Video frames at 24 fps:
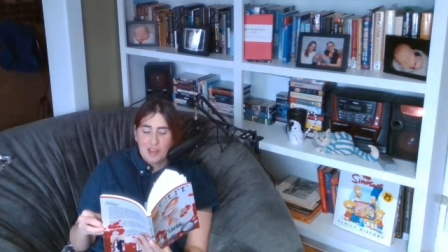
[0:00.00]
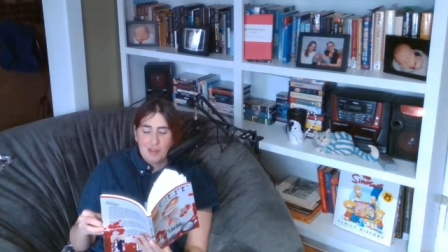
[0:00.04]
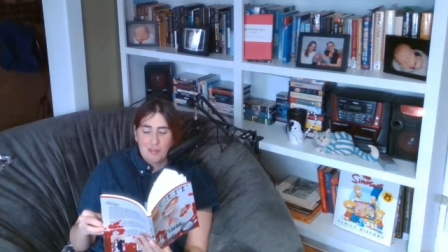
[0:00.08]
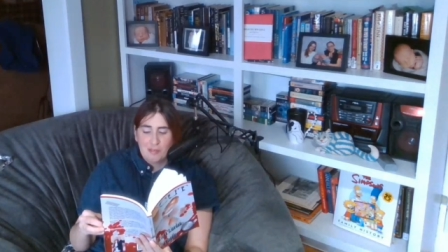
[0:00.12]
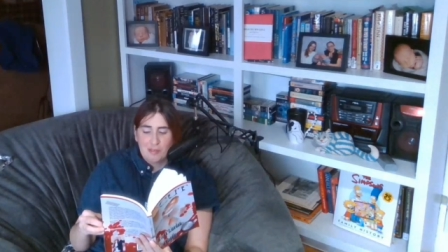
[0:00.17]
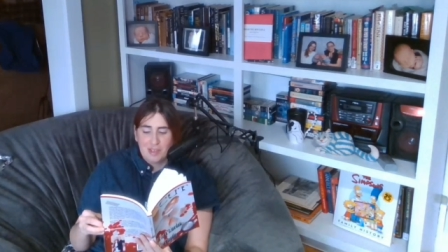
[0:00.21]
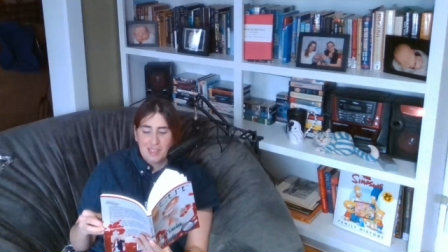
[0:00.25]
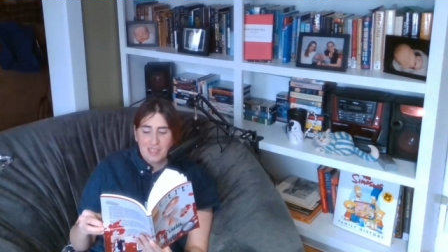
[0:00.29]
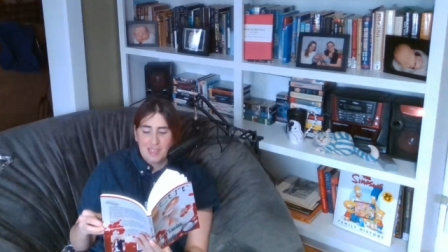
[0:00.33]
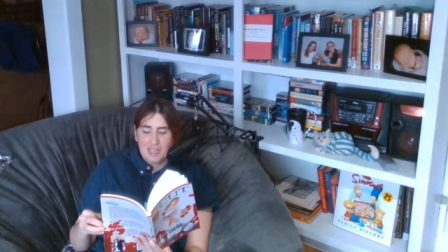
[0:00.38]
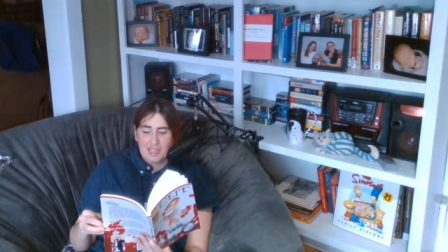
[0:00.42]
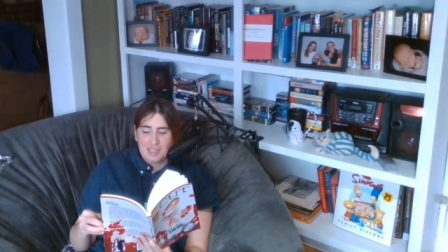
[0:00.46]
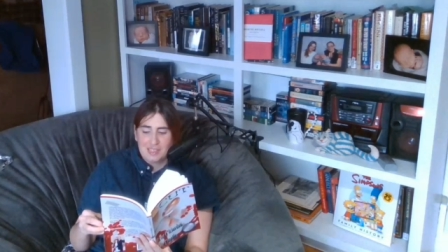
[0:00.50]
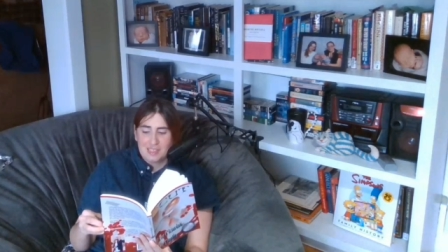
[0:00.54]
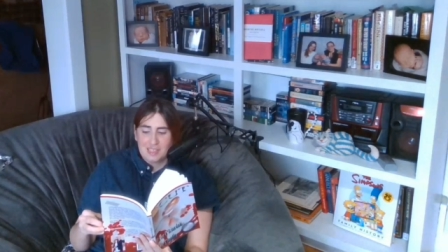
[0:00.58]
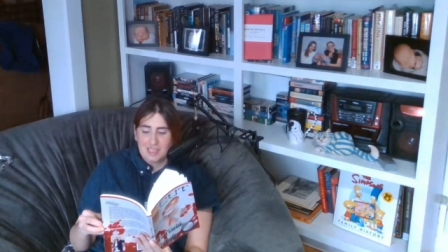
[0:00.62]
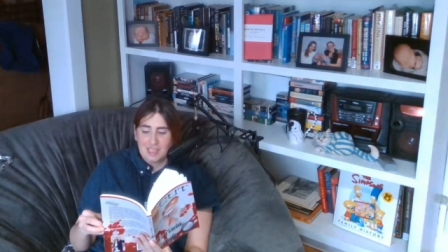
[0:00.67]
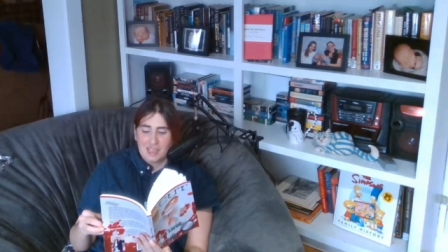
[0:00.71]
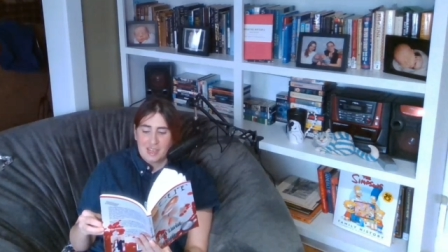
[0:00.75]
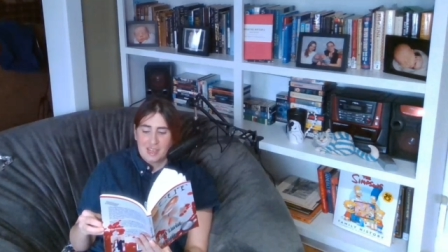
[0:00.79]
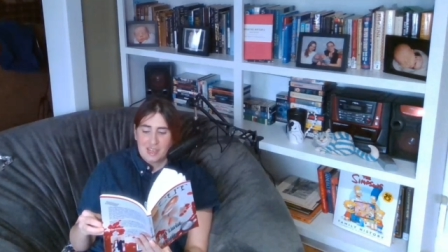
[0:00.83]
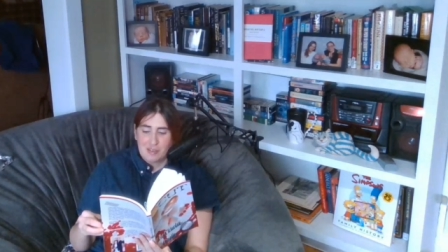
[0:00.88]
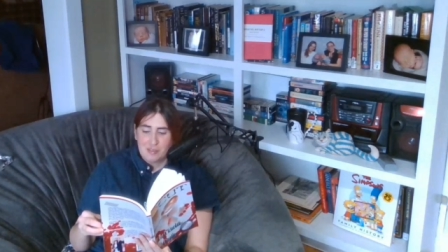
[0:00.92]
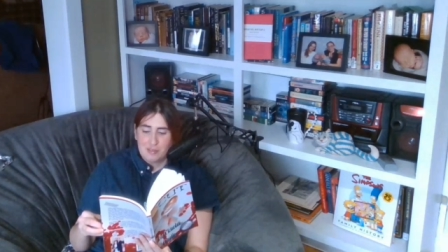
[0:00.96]
Fred had to
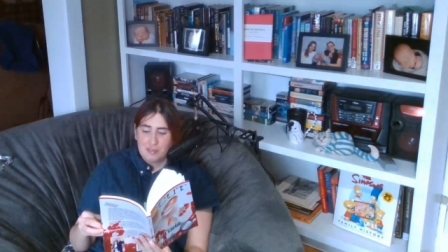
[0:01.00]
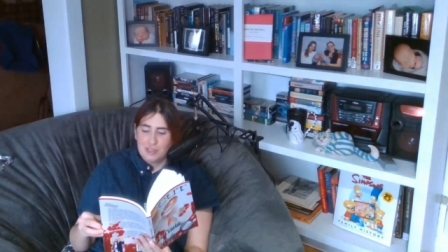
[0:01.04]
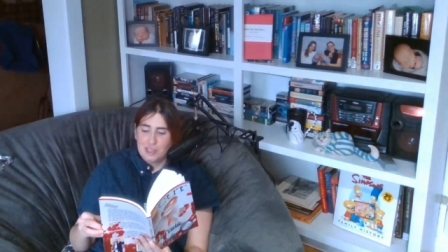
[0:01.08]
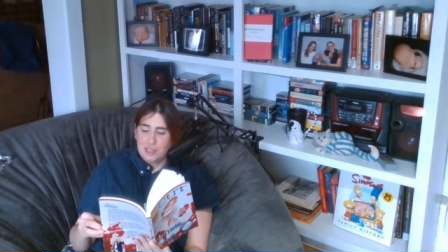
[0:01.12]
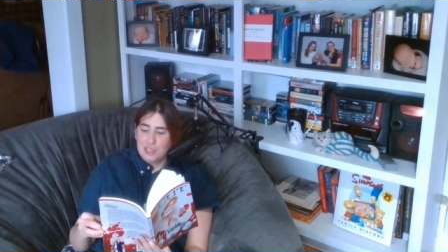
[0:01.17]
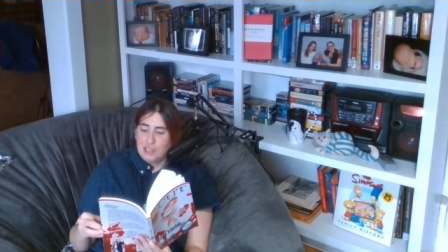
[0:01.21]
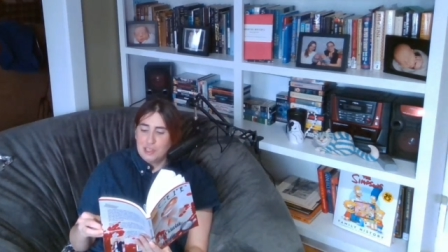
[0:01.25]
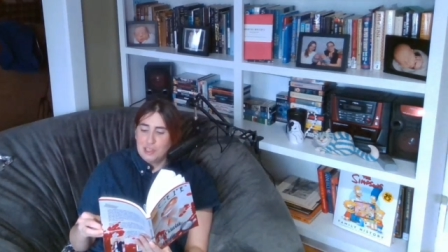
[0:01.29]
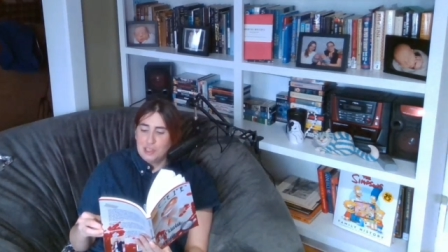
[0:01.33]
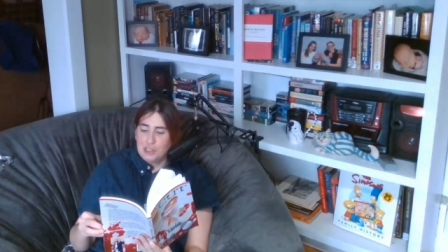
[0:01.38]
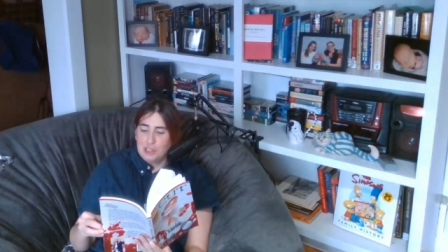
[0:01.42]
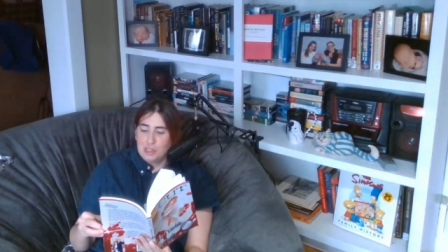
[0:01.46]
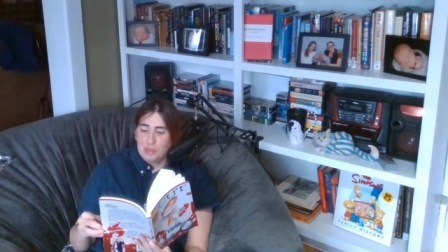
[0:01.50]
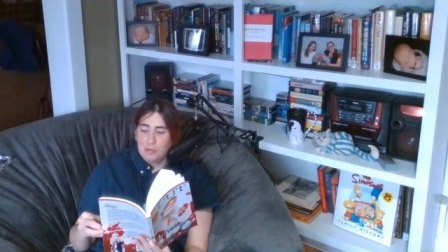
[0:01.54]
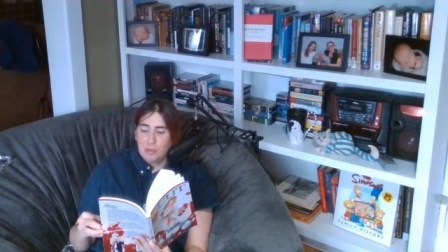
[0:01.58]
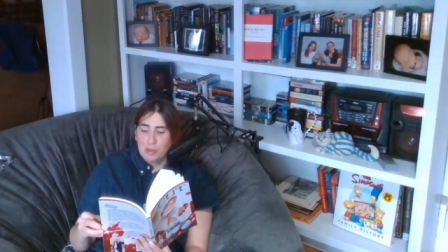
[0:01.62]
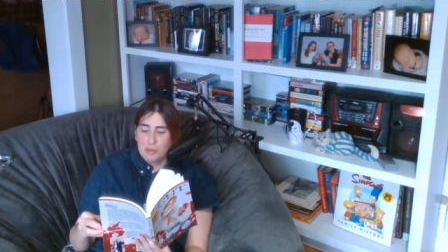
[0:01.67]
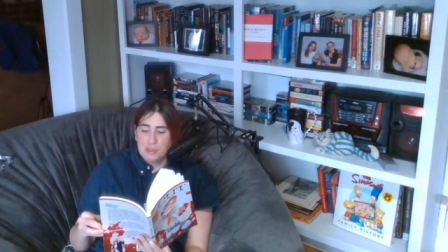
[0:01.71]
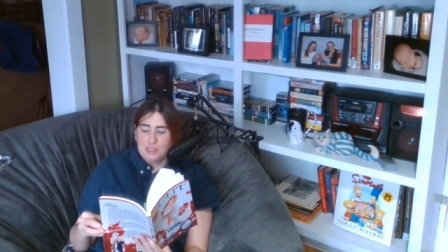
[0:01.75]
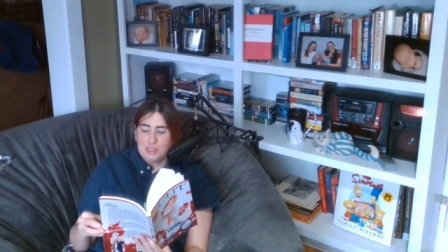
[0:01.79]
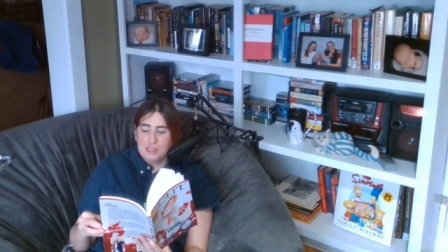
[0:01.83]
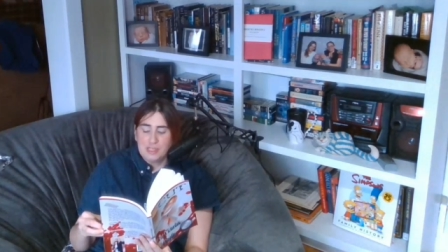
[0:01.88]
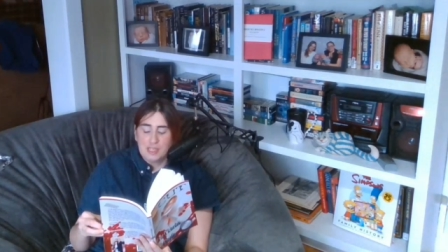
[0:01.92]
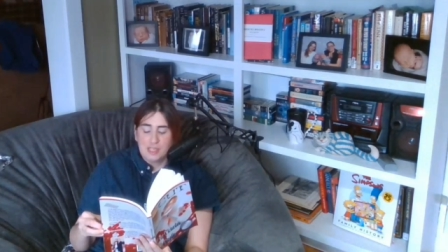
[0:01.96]
laugh. She
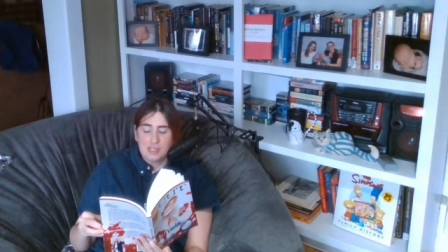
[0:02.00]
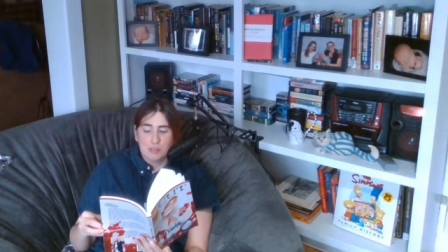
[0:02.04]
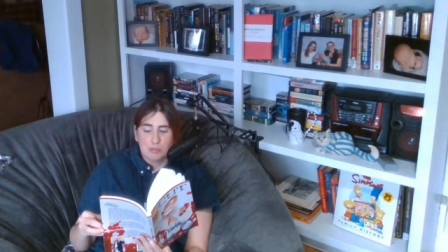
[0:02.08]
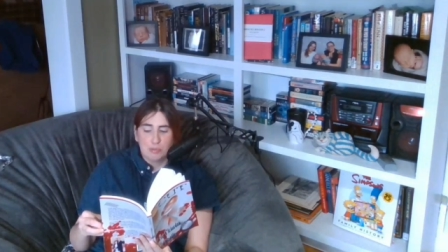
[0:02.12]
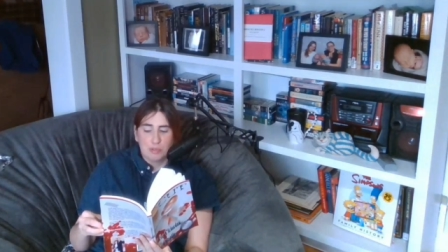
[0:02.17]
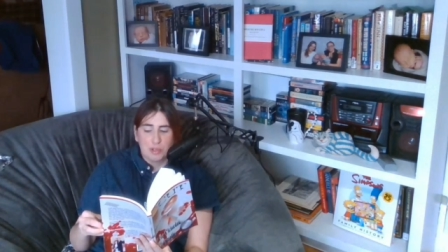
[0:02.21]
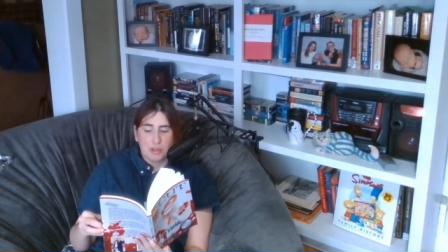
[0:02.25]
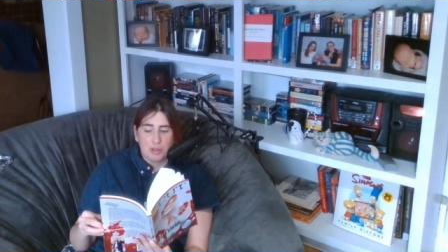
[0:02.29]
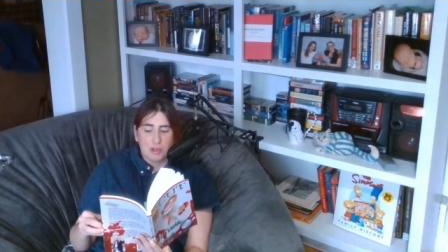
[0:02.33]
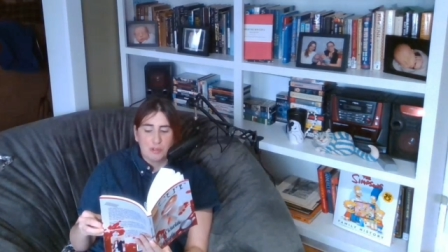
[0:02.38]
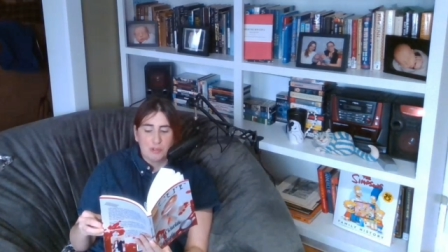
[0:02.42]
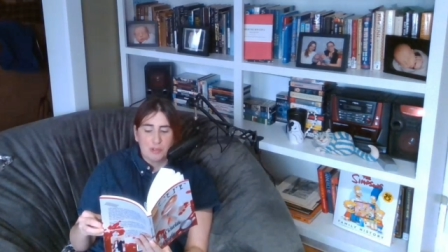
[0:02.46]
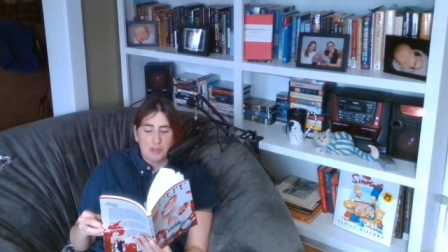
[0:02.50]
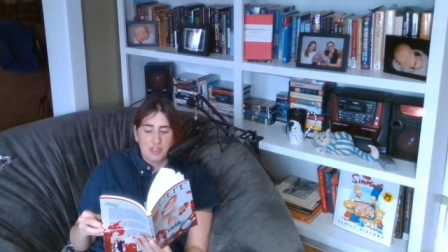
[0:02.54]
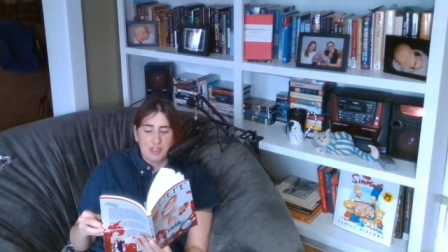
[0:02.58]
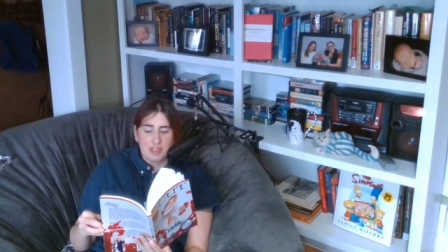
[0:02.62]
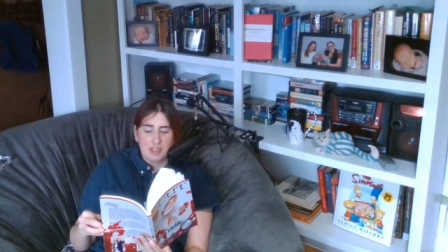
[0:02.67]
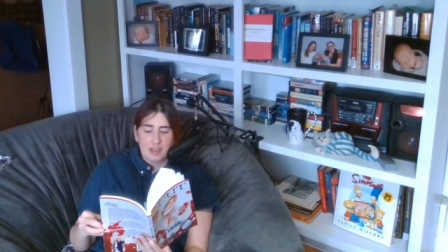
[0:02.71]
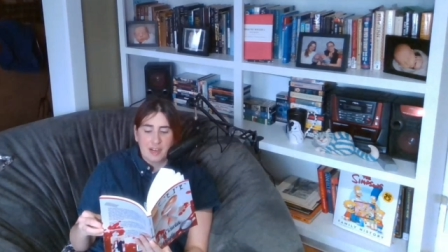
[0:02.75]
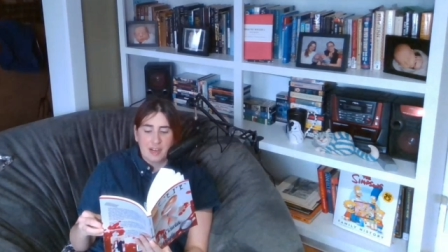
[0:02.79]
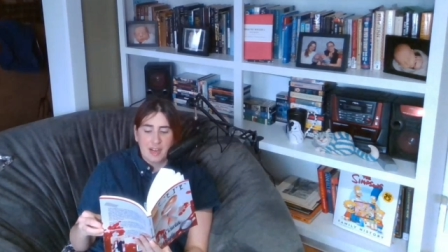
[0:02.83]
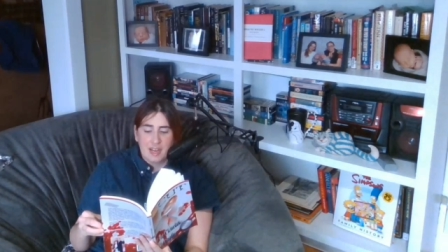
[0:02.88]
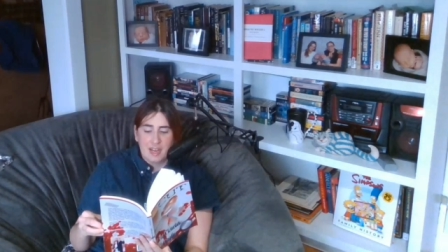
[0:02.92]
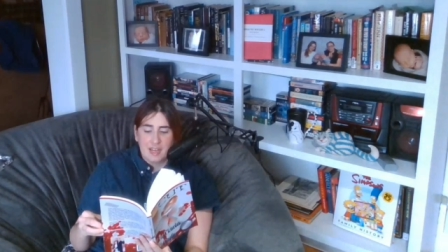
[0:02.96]
rolled the textbook over in
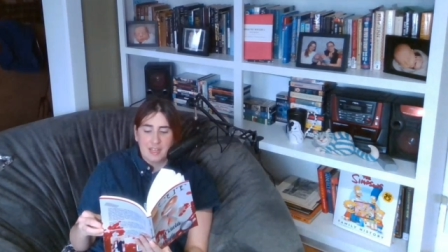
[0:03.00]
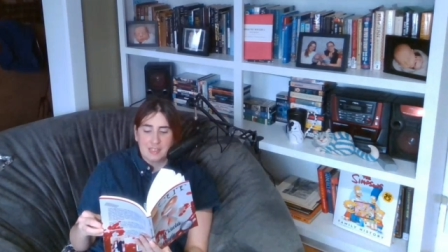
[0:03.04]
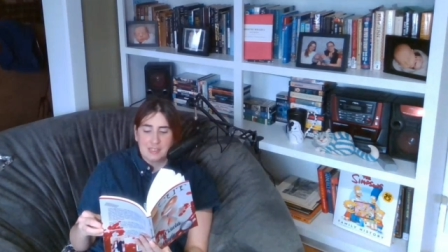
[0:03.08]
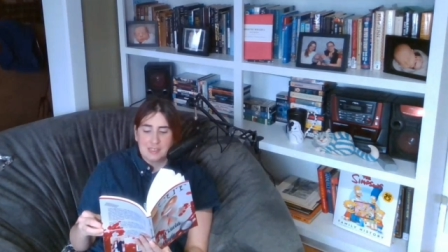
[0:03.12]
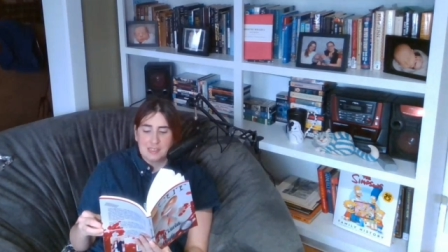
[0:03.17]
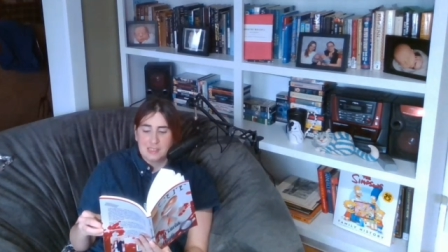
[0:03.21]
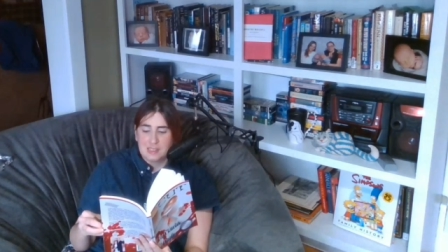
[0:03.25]
her hand,